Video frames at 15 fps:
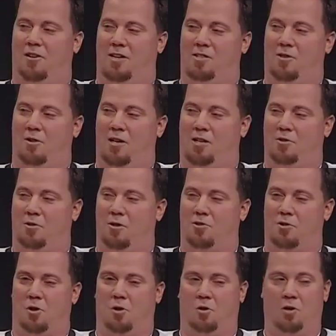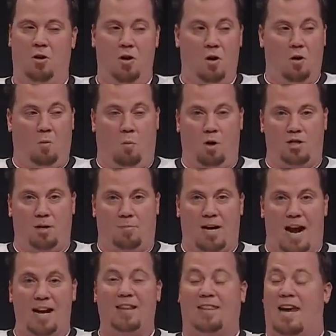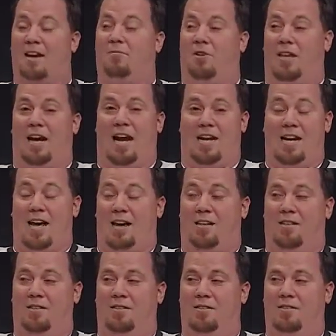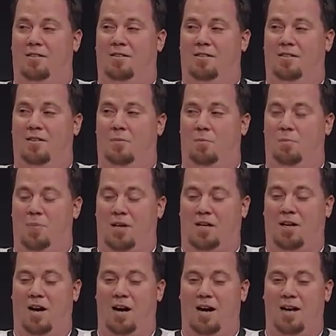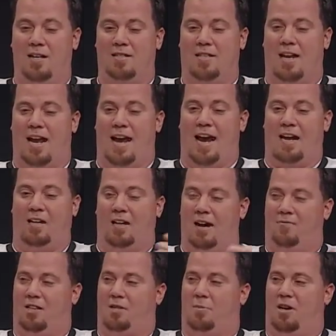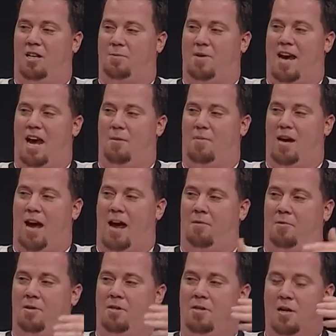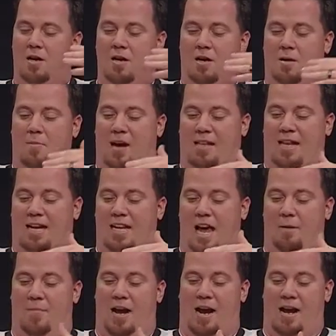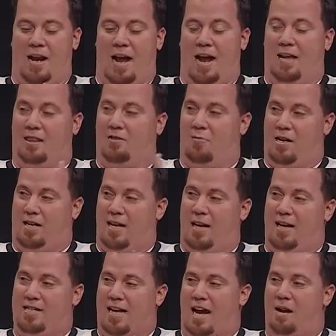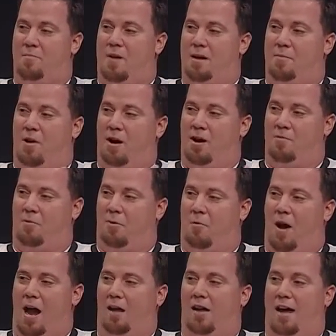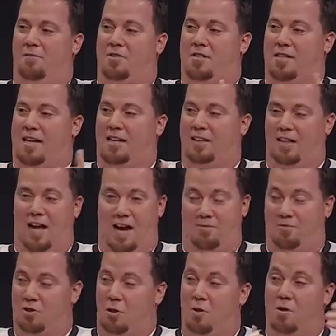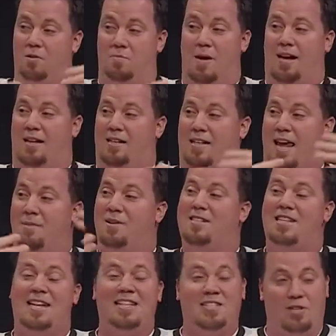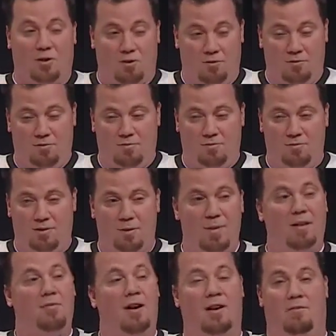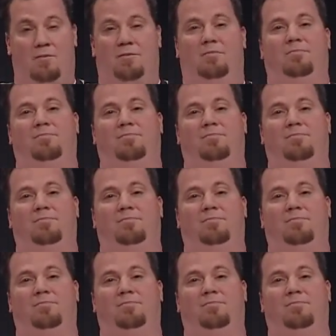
I was 32 years old, which I'm kind of thankful that I did, because then I had life experience behind me. But at that time, I had 3 kids. I had been married for a while. I've seen life, so it was making it that much easier to make fun of.